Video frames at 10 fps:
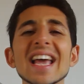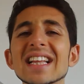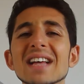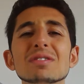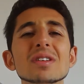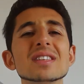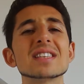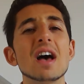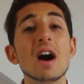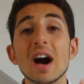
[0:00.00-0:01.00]
A
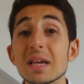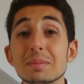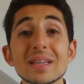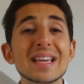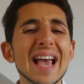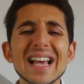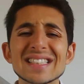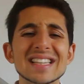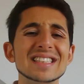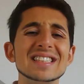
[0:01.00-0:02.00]
levels, IB,
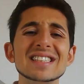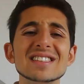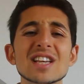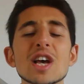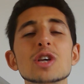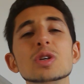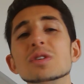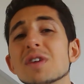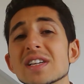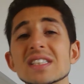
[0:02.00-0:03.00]
SATs,
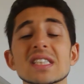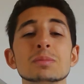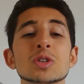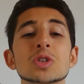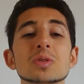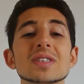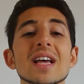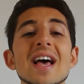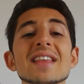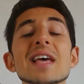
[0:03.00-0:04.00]
university modules,
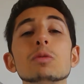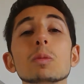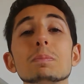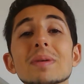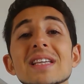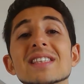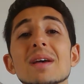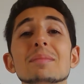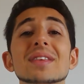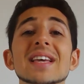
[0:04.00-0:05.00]
they will be
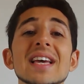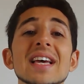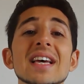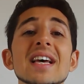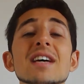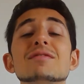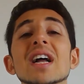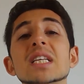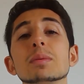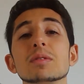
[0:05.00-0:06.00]
something here
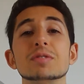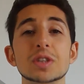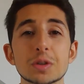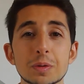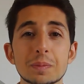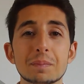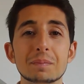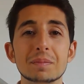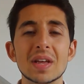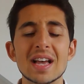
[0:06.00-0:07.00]
valuable for you.
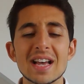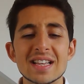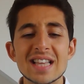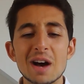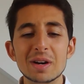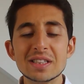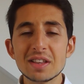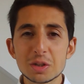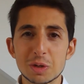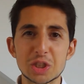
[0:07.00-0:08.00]
Now,
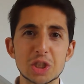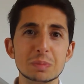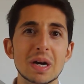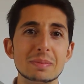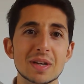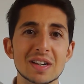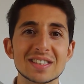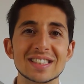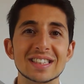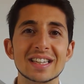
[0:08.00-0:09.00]
another question you might be
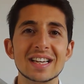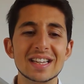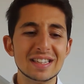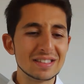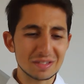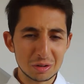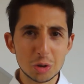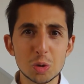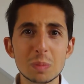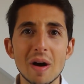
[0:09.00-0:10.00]
asking is
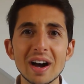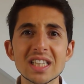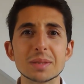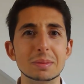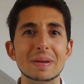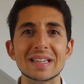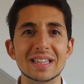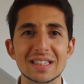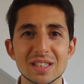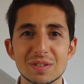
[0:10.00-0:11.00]
who am I to be
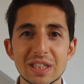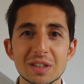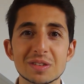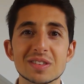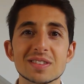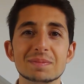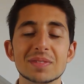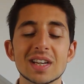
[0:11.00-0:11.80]
making these videos?